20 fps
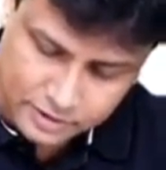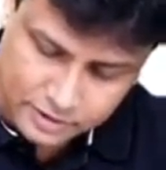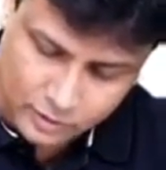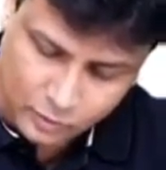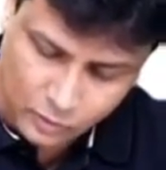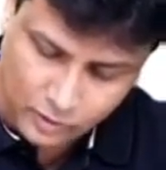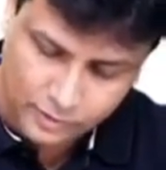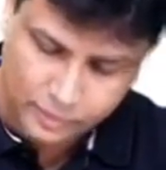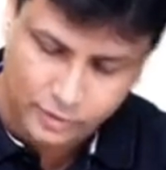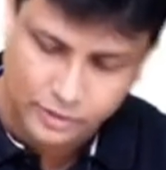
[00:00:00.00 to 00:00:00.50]

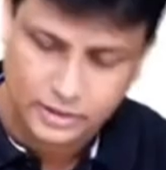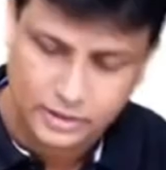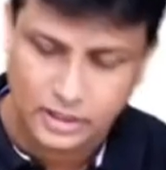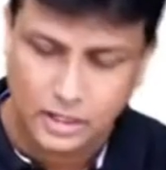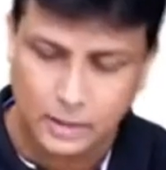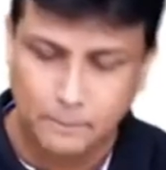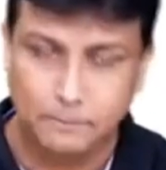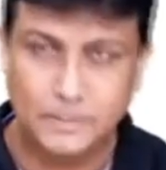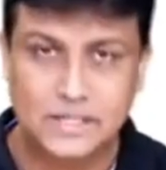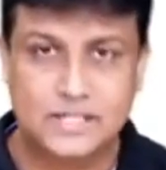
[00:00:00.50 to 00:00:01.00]
then what about
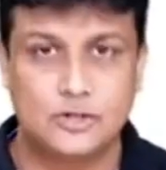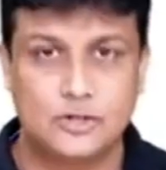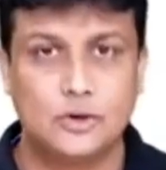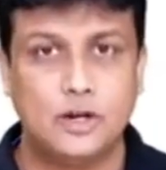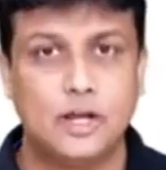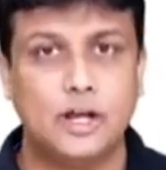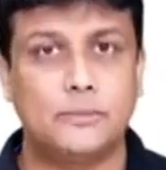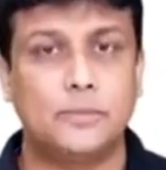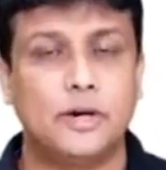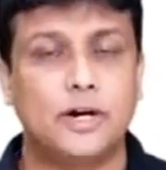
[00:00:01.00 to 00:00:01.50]
the
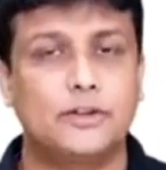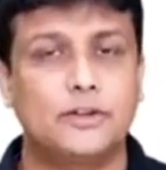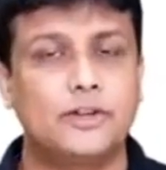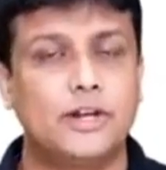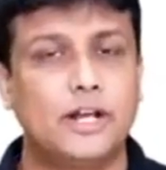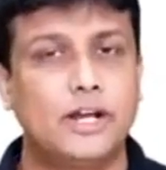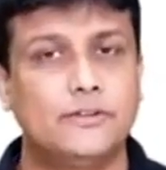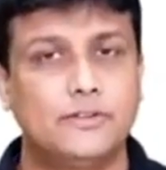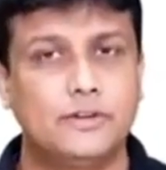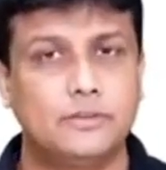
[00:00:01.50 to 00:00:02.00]
muscular part of the
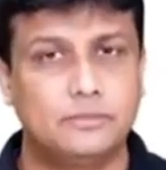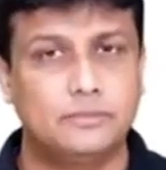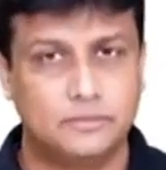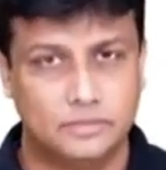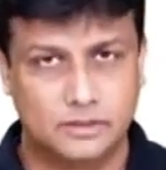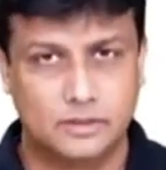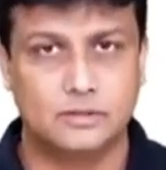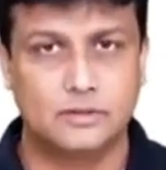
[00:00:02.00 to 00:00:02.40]
diaphragm?